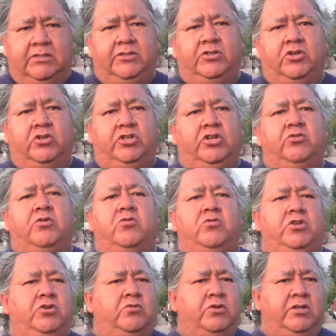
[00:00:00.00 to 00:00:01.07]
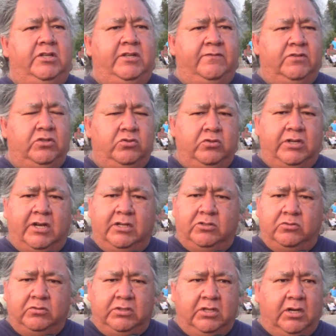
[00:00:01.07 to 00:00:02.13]
You wouldn't even do that
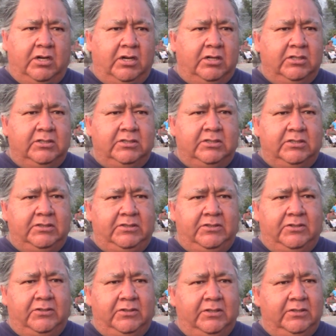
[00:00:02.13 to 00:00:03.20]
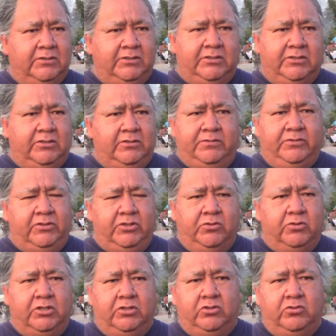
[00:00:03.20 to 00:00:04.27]
to dogs. You
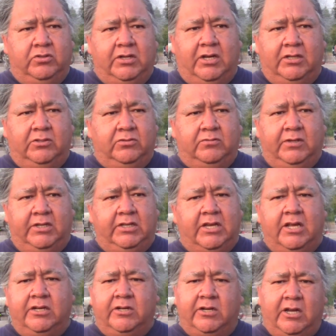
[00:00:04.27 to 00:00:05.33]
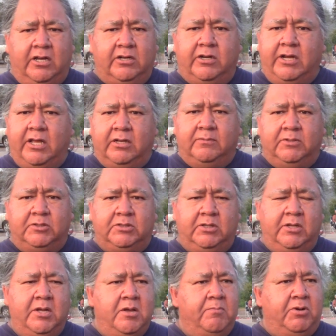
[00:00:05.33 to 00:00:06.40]
wouldn't do that to any other animals.
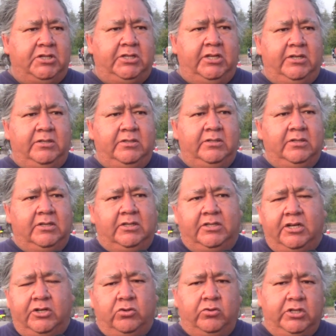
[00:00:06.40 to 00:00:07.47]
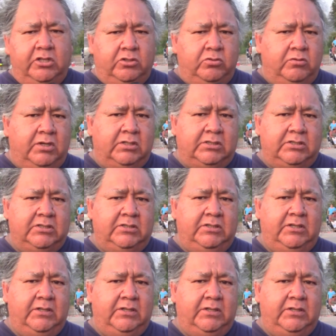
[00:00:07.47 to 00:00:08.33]
But then they're doing it to us.